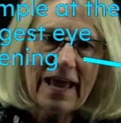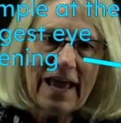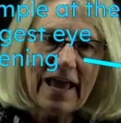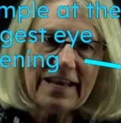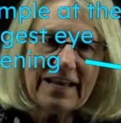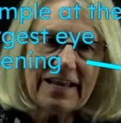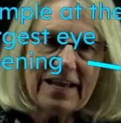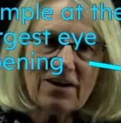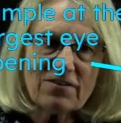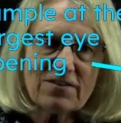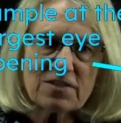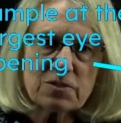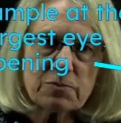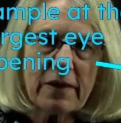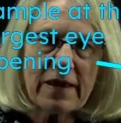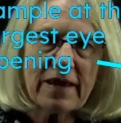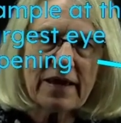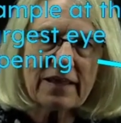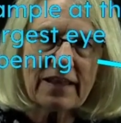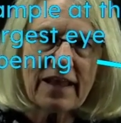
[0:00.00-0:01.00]
and here this
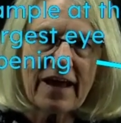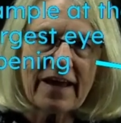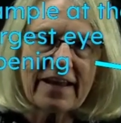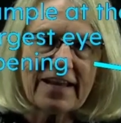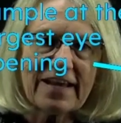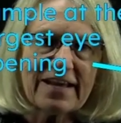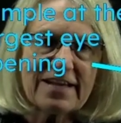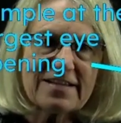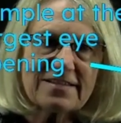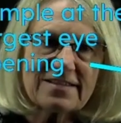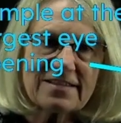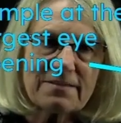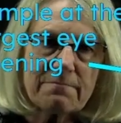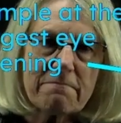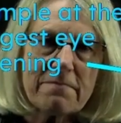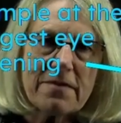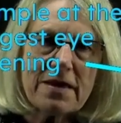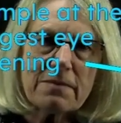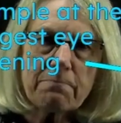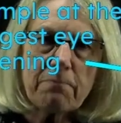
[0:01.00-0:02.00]
pink line is the
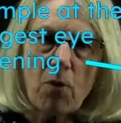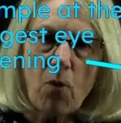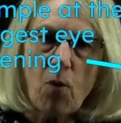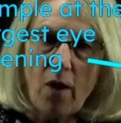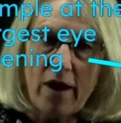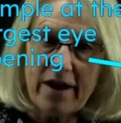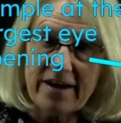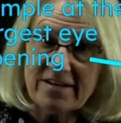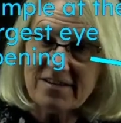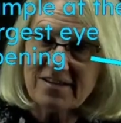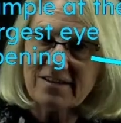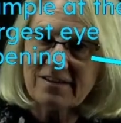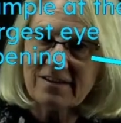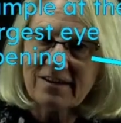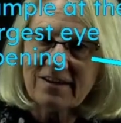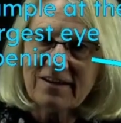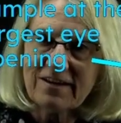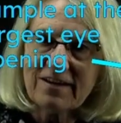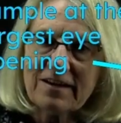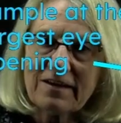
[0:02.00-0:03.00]
midpoint
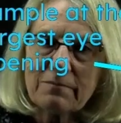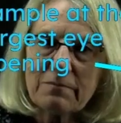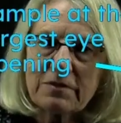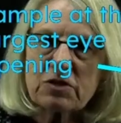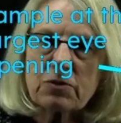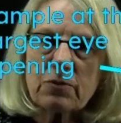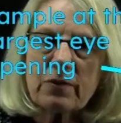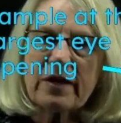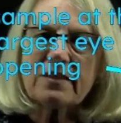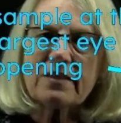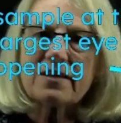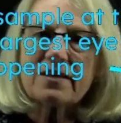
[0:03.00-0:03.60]
between